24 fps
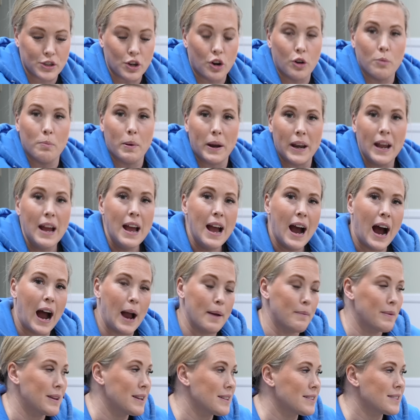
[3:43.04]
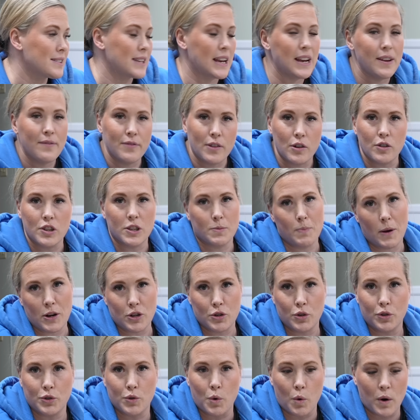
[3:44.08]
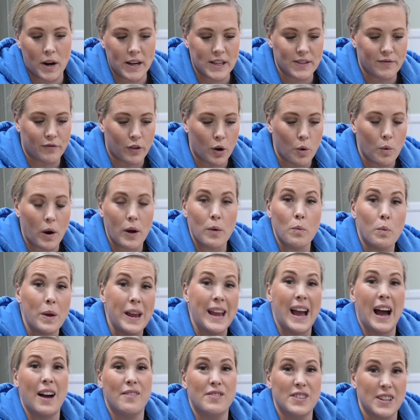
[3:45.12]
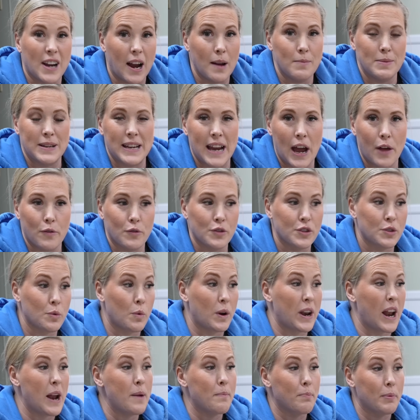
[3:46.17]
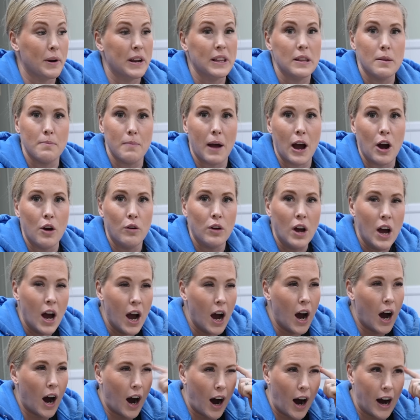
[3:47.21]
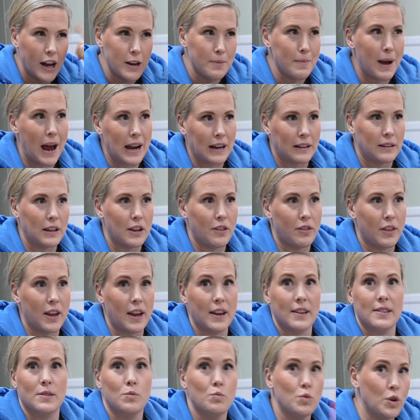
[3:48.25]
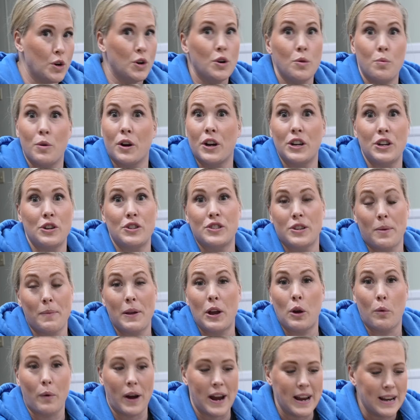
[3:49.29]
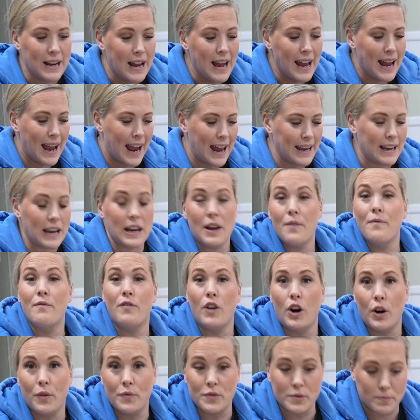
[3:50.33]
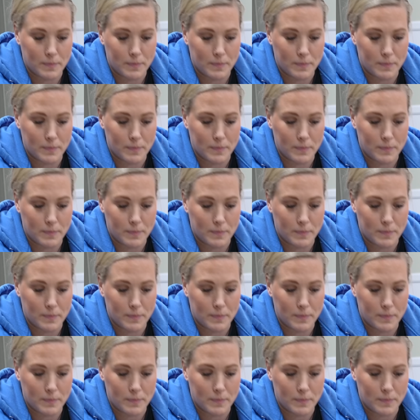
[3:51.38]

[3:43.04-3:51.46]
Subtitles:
own. But I'm gonna save those special toys for when we have time together. So when I bring them out, automatically thinks, woohoo, we're gonna do something great, and it involves